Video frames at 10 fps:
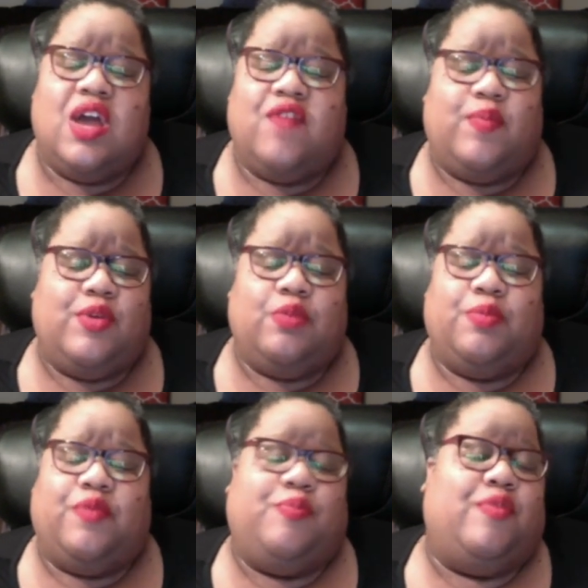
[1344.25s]
for bring,
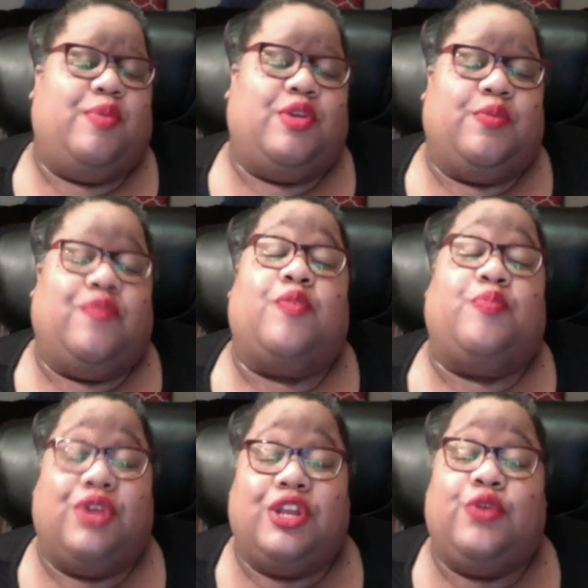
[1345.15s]
for for
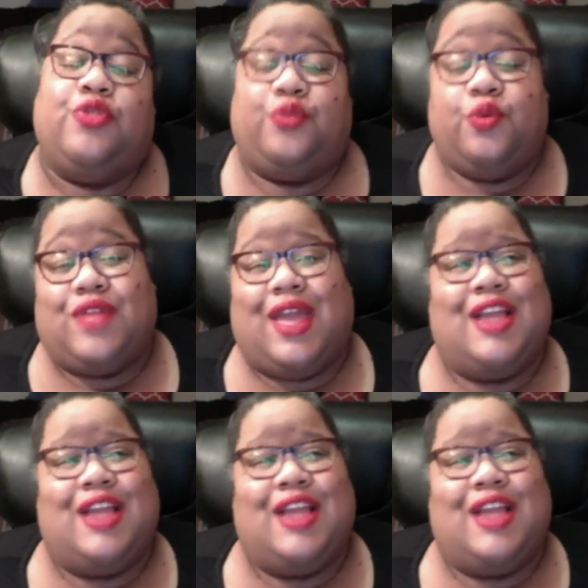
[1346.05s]
putting you through that.